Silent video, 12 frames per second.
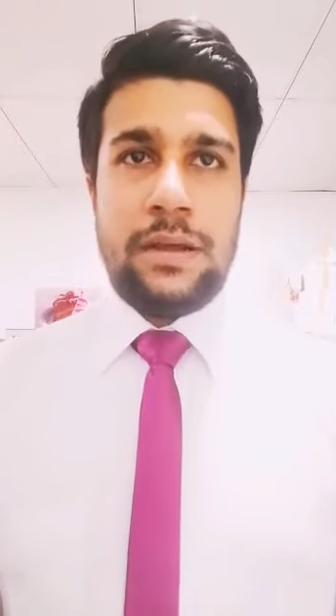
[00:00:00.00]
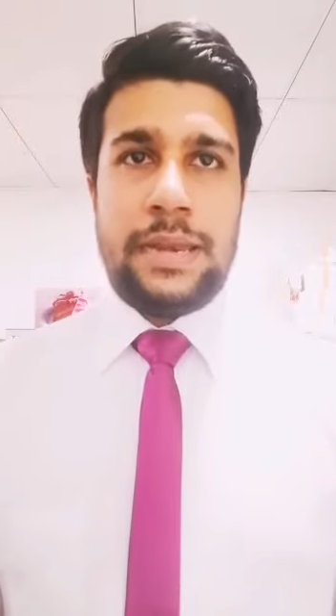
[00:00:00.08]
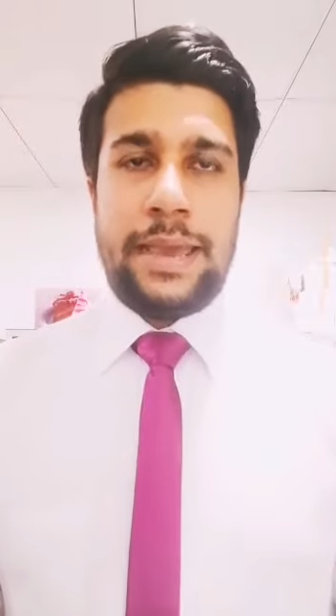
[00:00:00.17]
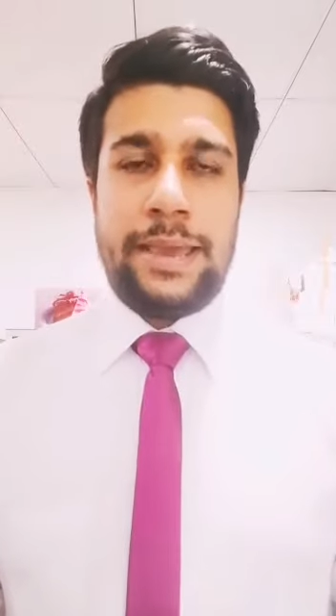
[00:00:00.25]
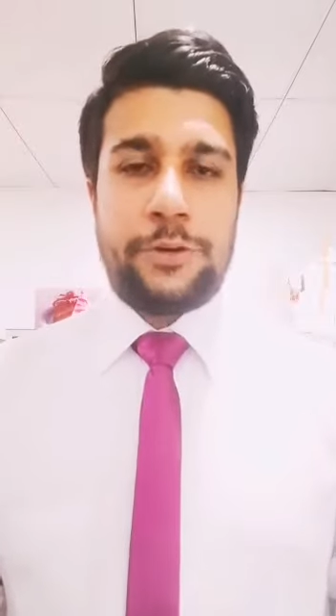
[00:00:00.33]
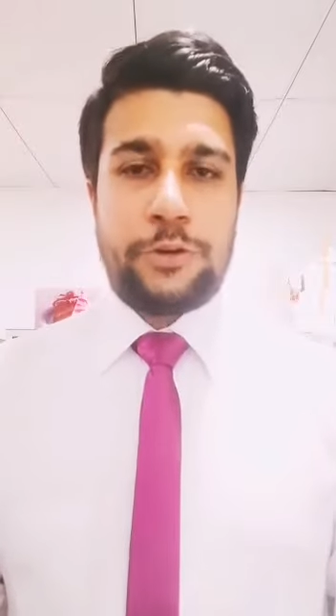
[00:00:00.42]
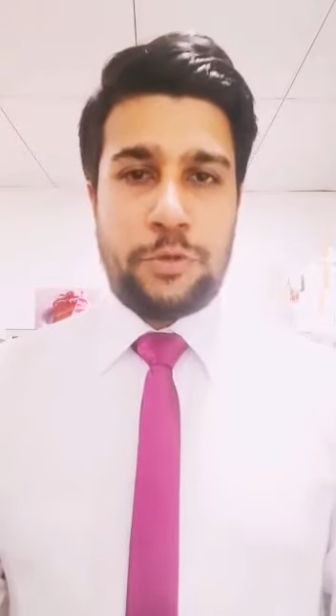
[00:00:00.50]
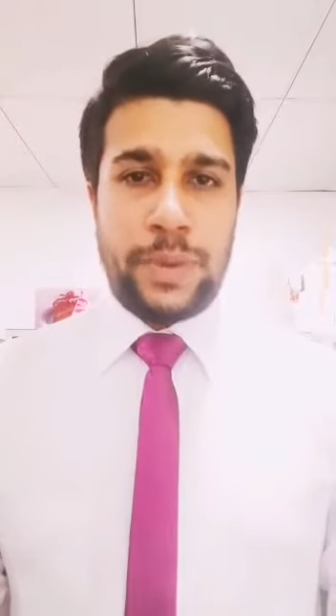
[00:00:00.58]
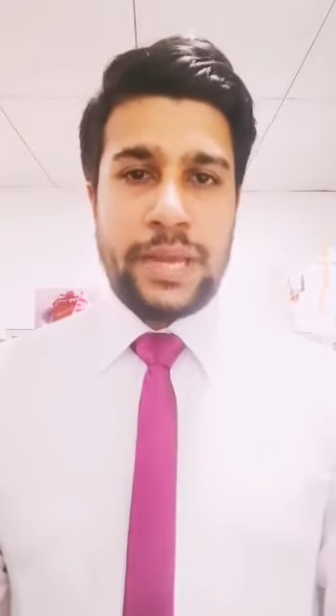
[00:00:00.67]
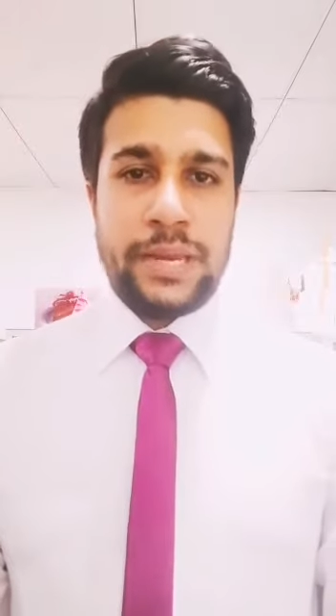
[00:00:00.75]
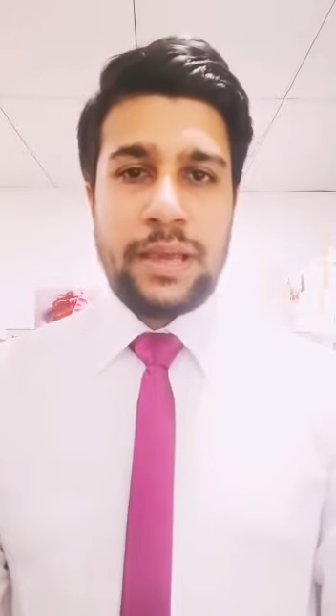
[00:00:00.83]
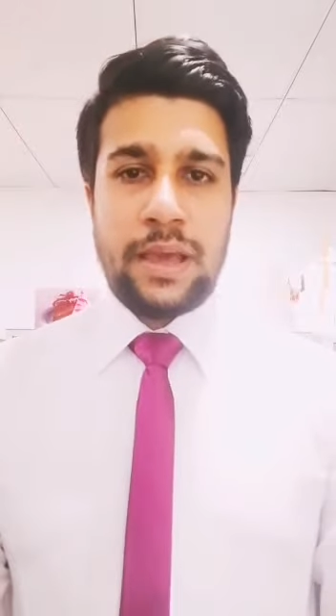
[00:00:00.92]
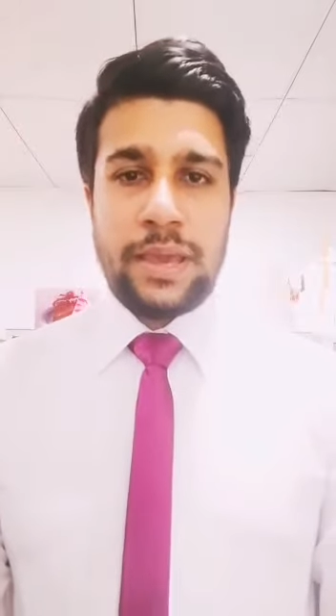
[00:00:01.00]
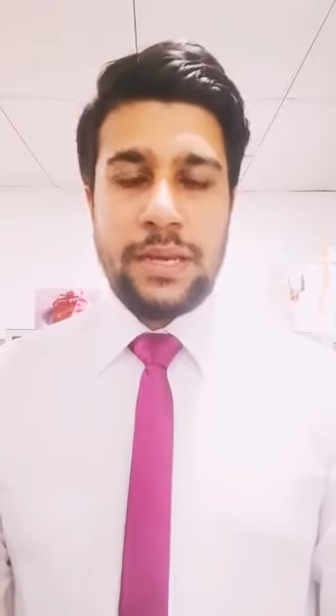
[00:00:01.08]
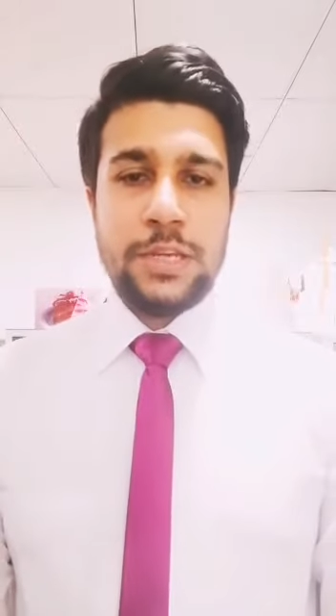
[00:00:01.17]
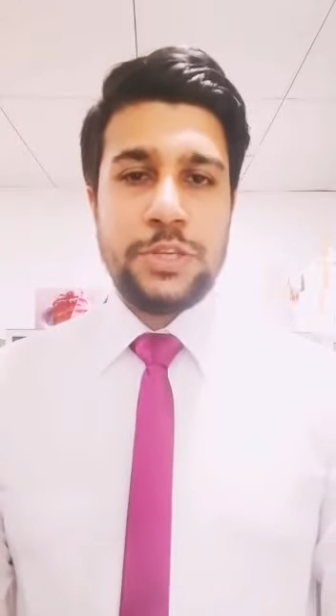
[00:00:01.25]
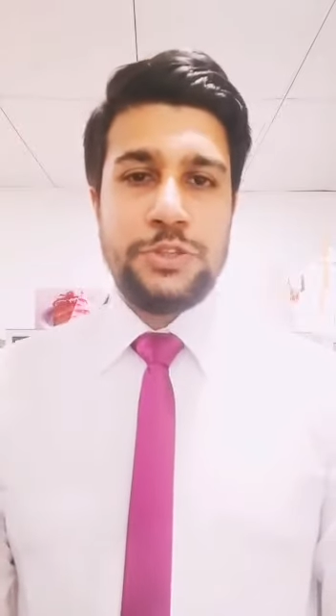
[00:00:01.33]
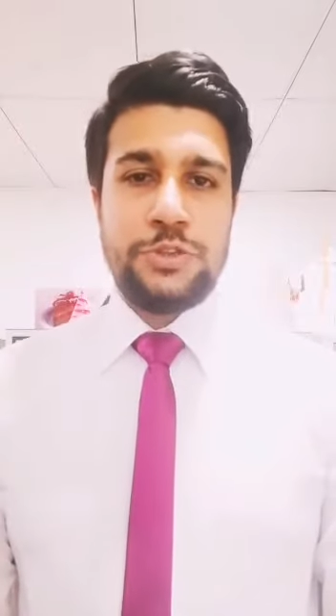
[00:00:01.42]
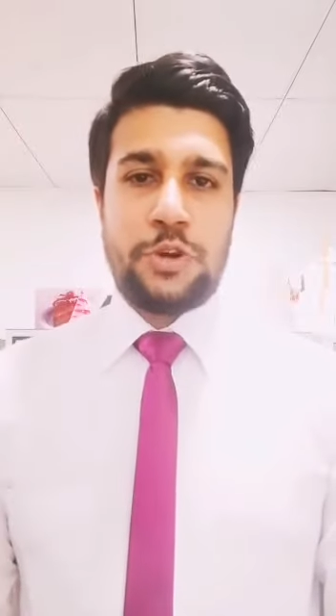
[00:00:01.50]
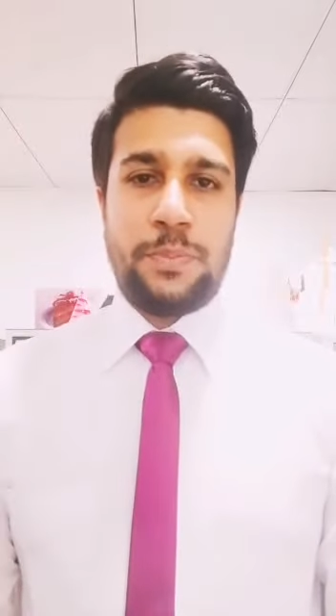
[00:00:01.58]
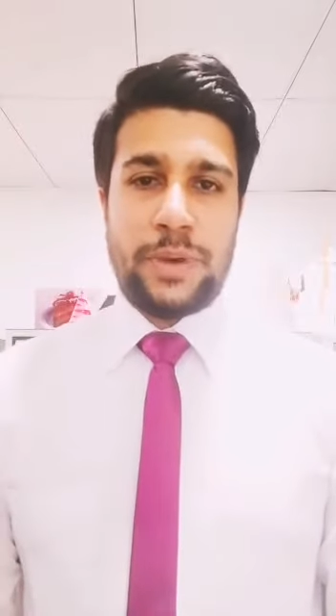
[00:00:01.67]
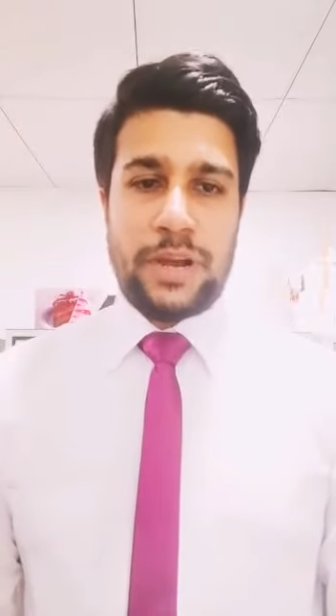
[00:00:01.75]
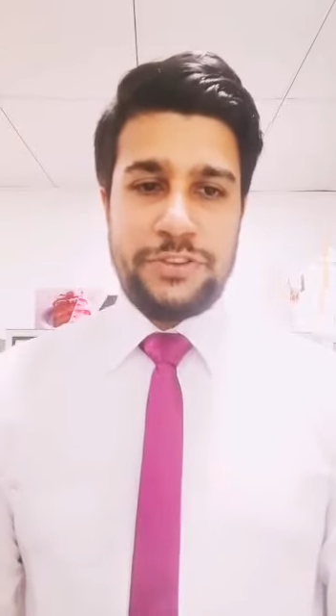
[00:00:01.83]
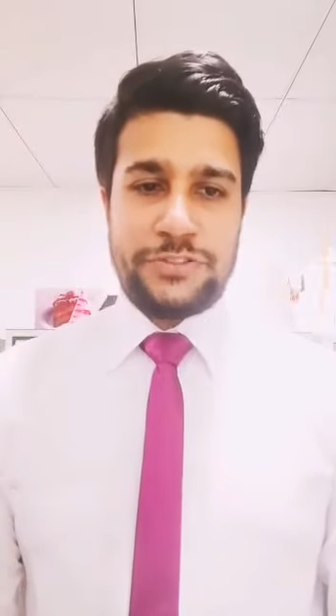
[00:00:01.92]
like Romania in
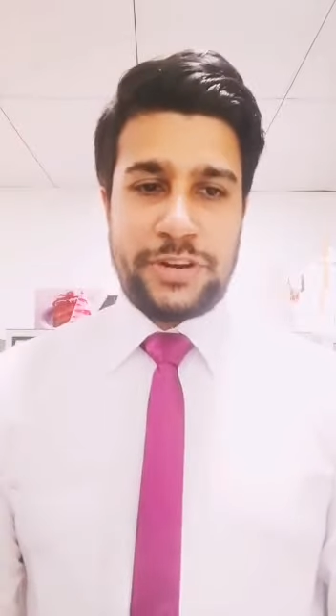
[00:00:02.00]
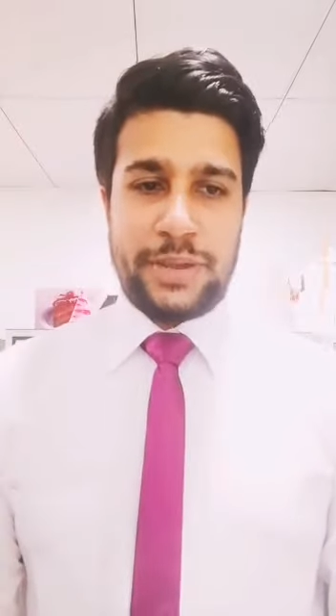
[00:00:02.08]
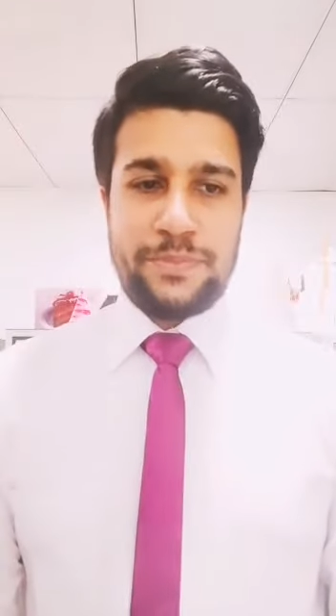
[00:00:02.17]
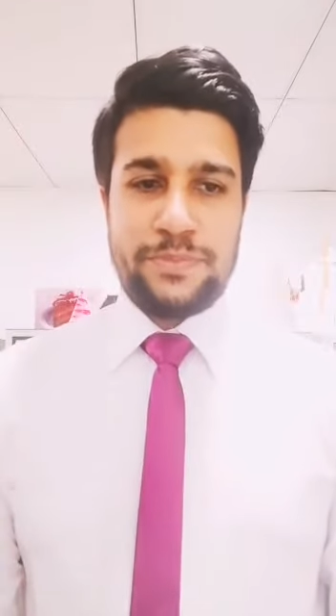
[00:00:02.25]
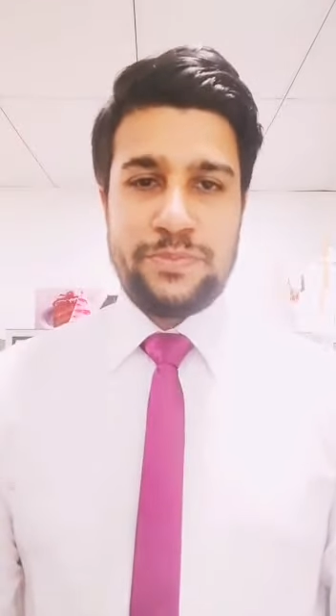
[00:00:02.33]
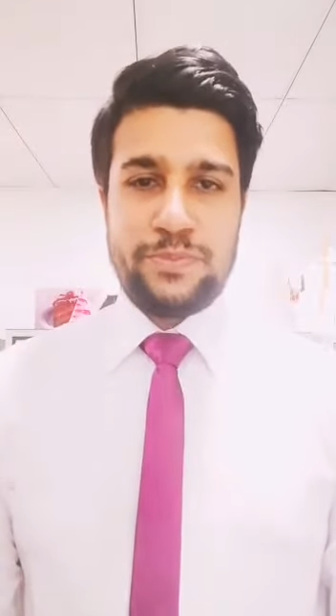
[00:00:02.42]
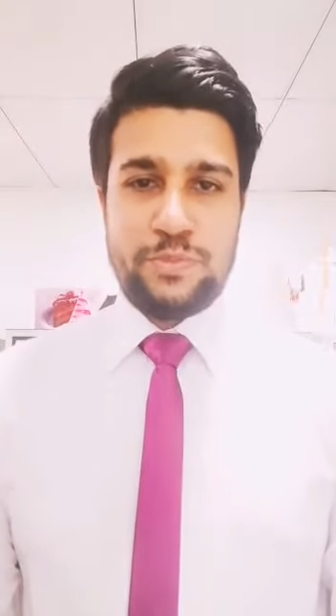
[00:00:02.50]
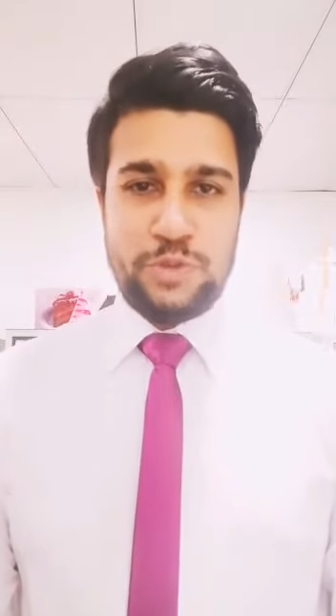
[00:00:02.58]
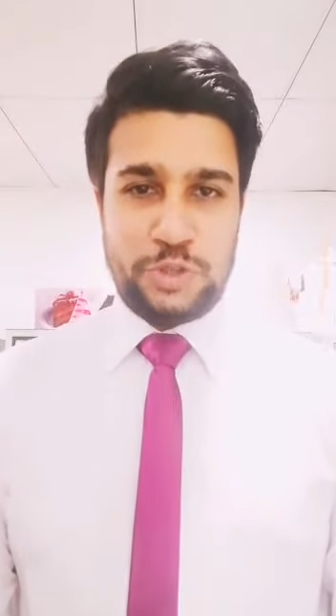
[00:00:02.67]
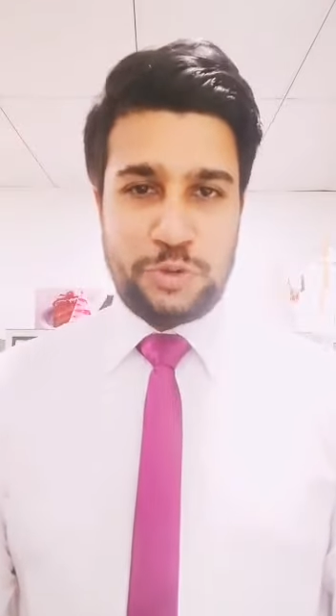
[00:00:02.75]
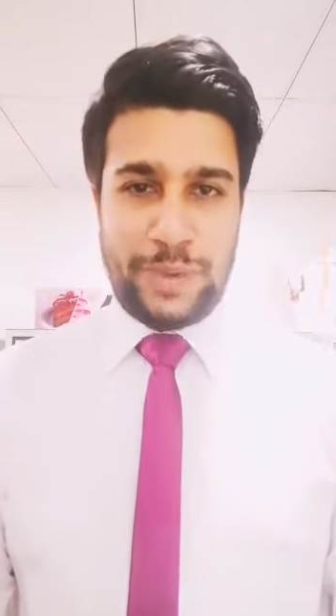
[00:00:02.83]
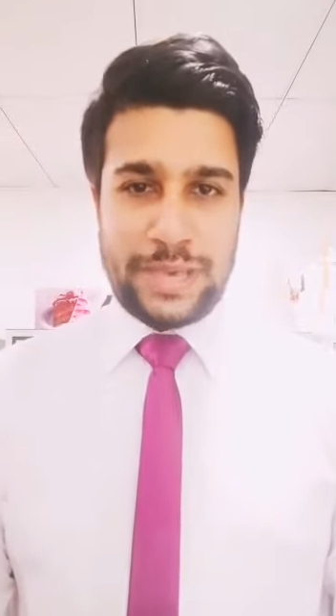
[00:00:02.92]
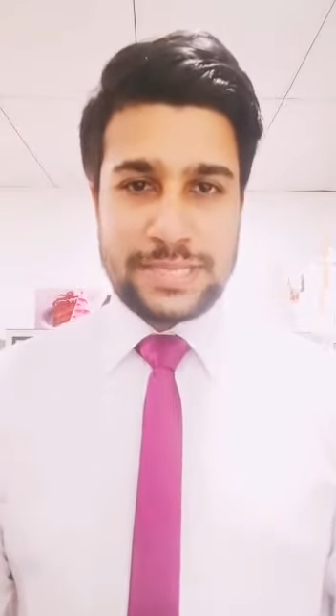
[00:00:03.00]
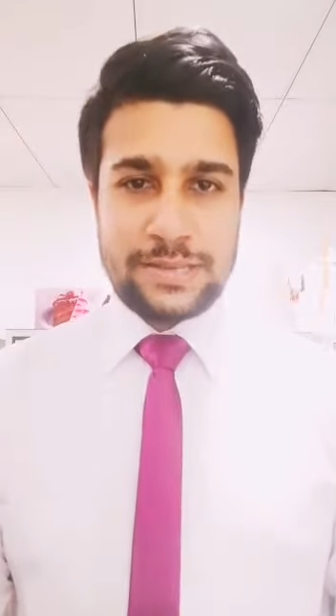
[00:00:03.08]
Europe country. More to make.